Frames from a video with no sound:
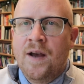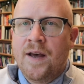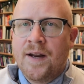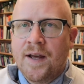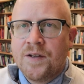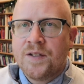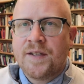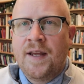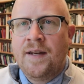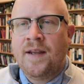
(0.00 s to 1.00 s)
an
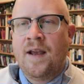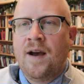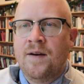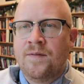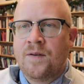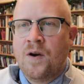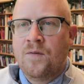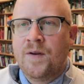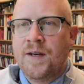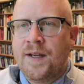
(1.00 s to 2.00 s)
understanding of
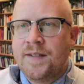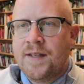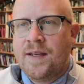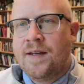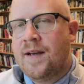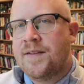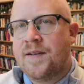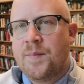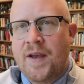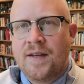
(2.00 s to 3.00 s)
COVID 19 as
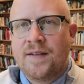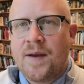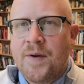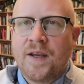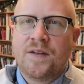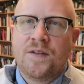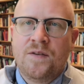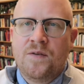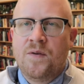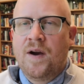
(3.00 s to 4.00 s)
a pandemic
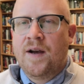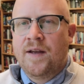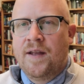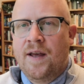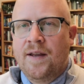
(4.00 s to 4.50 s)
to uh,